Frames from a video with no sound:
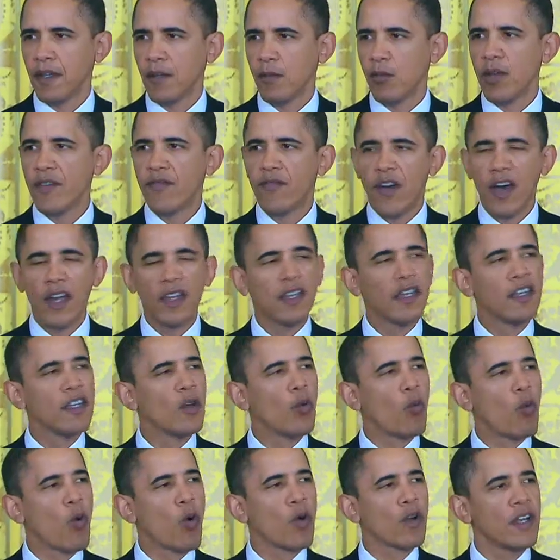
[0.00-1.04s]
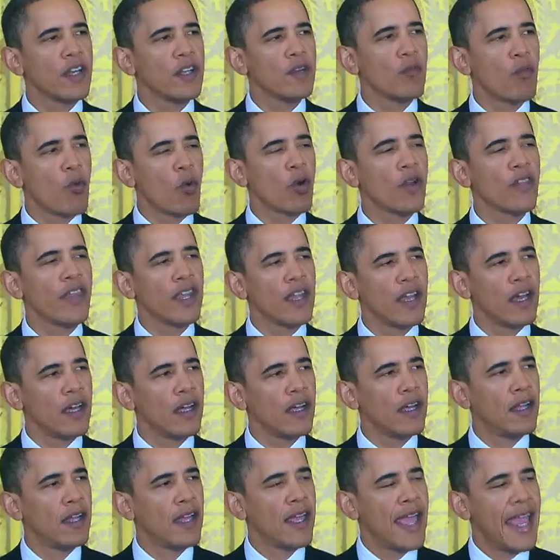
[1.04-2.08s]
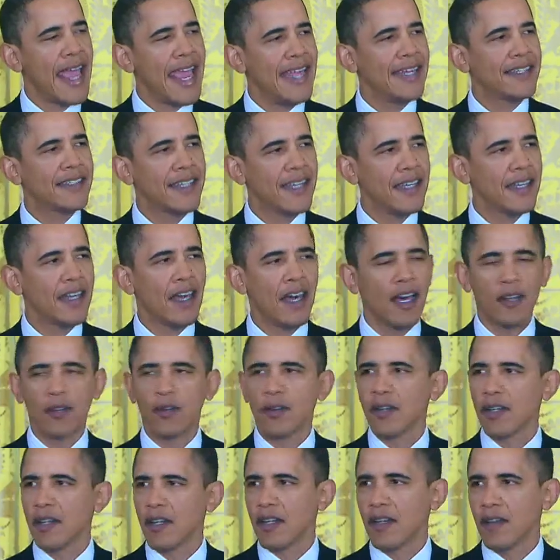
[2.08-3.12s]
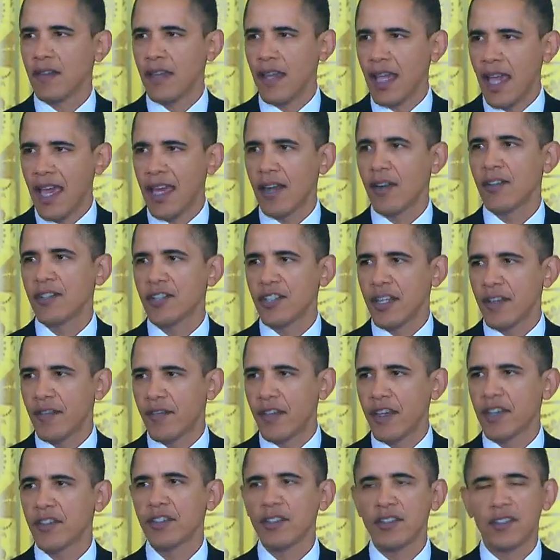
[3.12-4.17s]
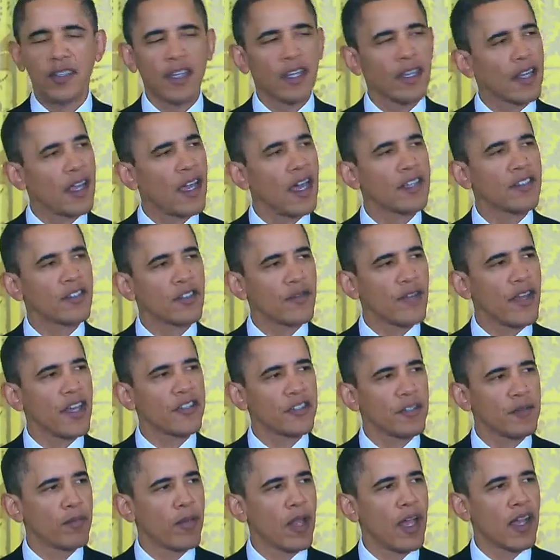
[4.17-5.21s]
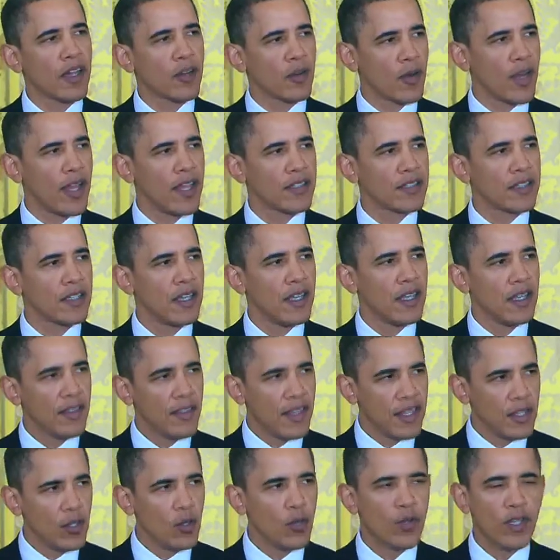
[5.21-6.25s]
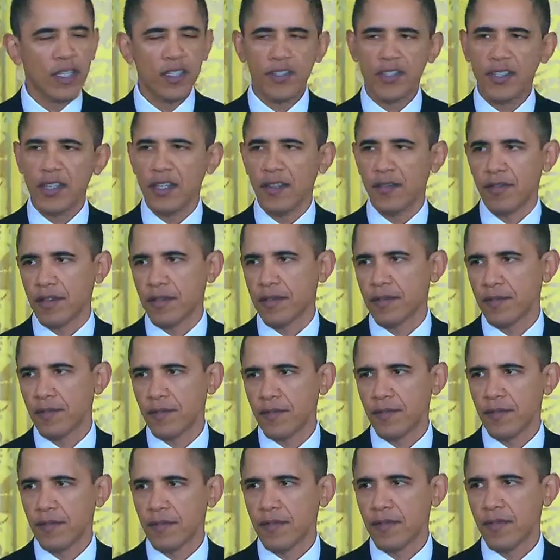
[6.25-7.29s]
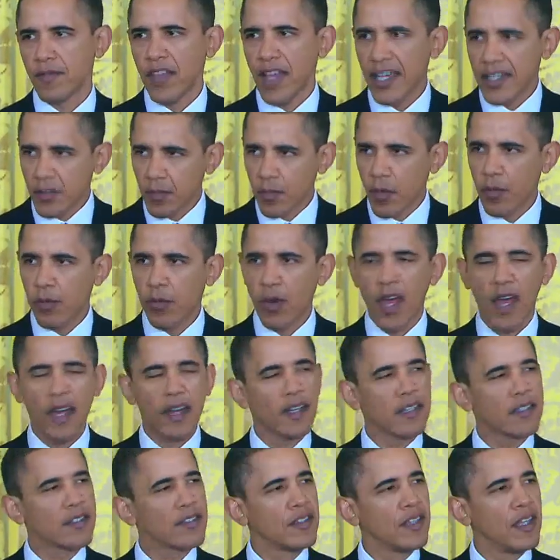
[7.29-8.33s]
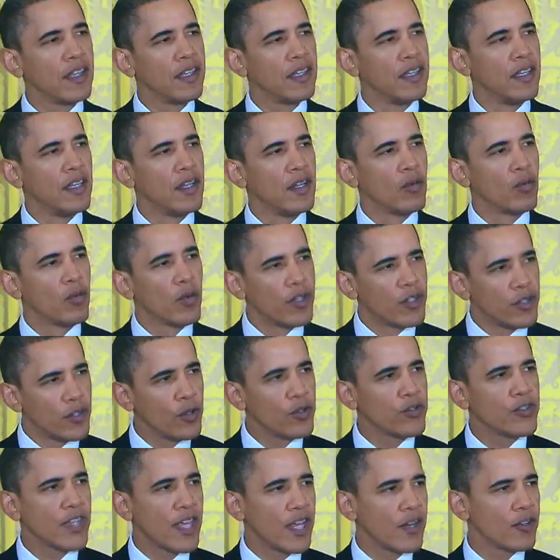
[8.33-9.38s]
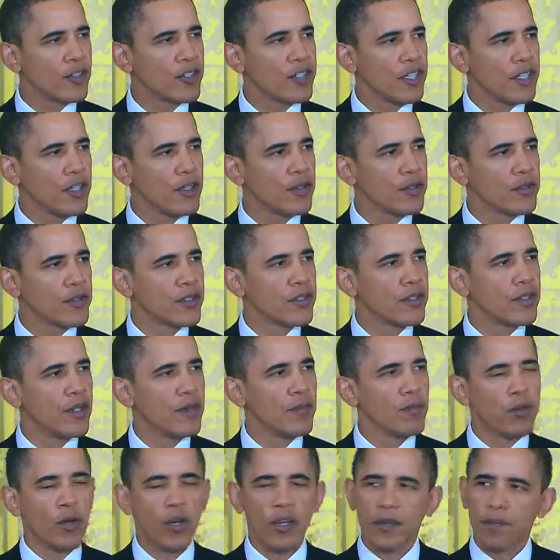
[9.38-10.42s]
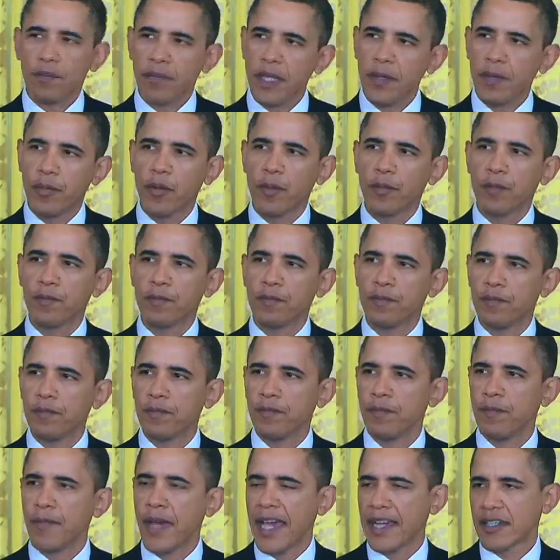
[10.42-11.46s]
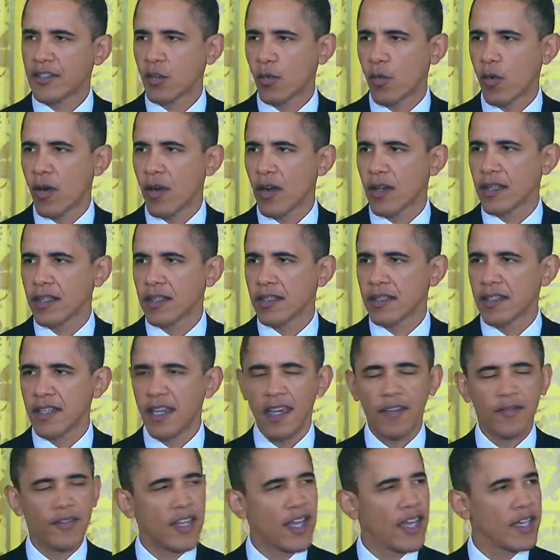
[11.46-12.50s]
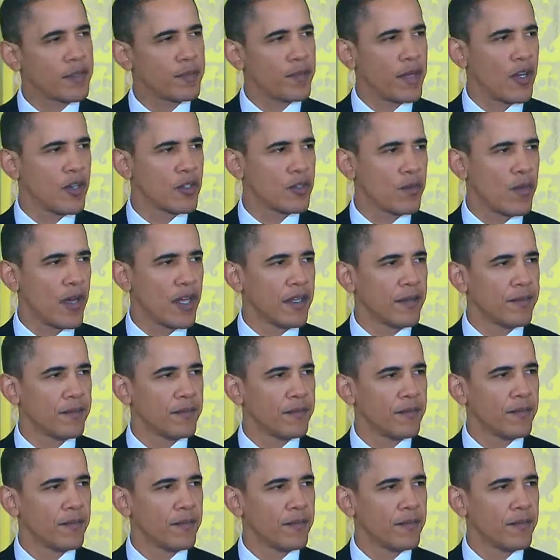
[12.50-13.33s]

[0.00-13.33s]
We funded and awarded more than 1,800 of the energy efficiency and conservation block grants that you conceived, flexible products that reduce energy use, put people back to work, and save taxpayers money.